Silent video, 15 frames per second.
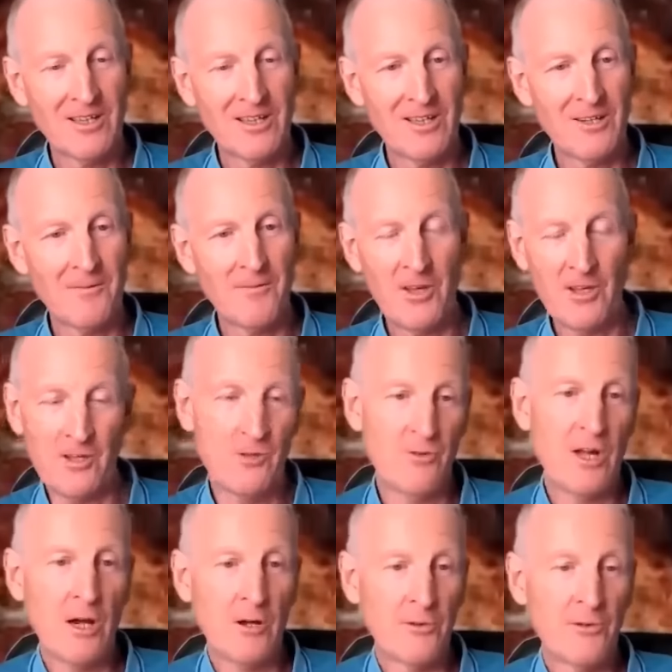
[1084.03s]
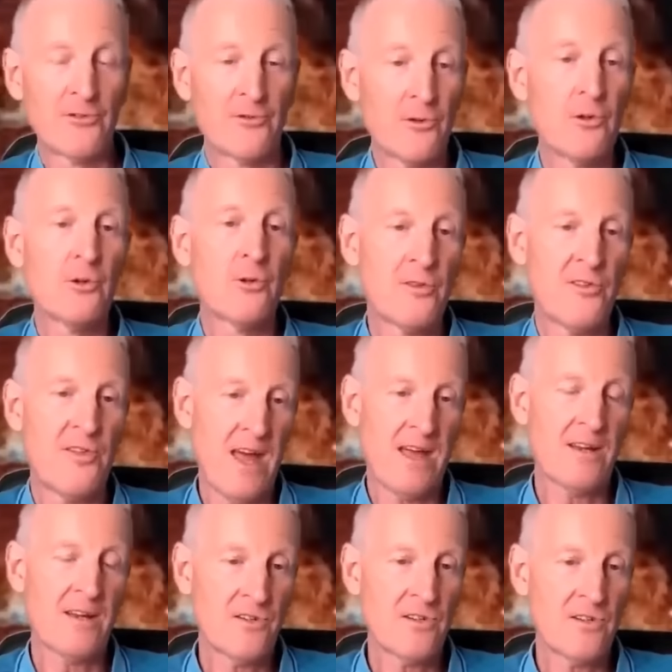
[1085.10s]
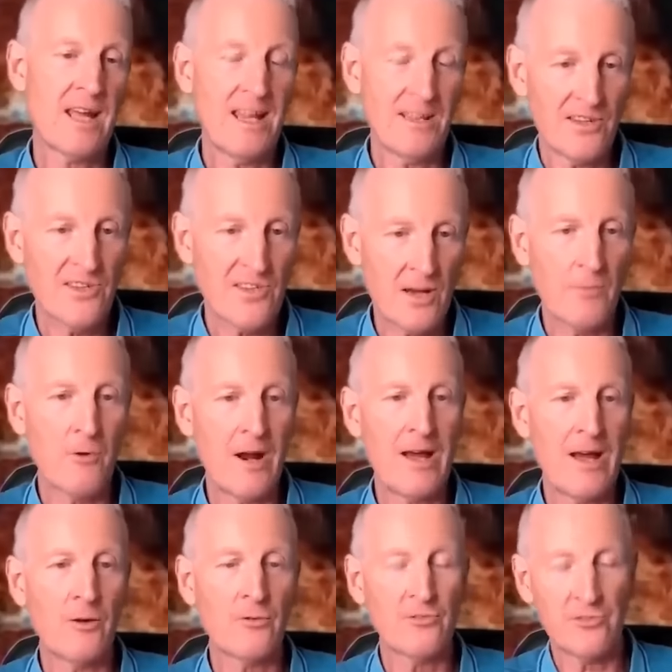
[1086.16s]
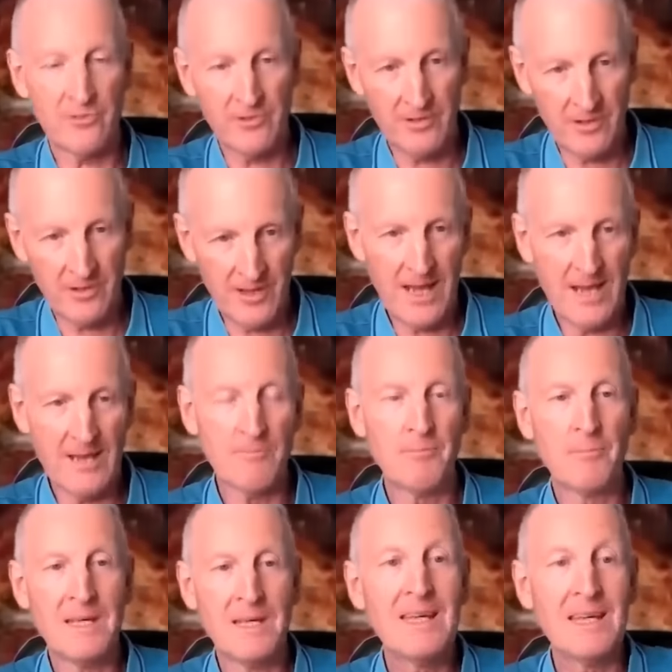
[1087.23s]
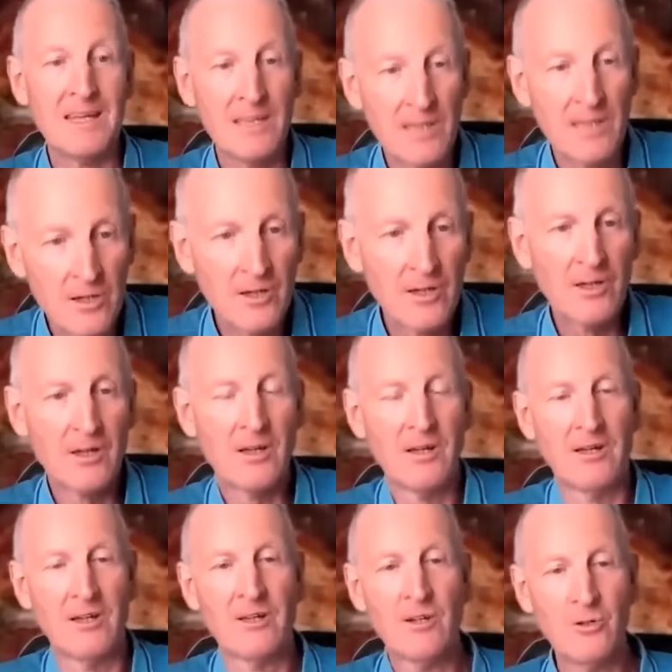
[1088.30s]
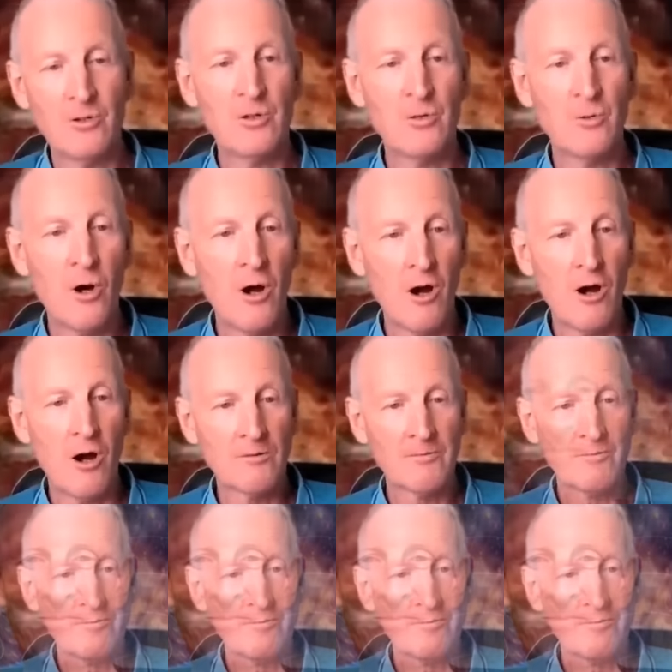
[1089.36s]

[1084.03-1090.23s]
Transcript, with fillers: um, that you go through things to get to somewhere else to then be who you are.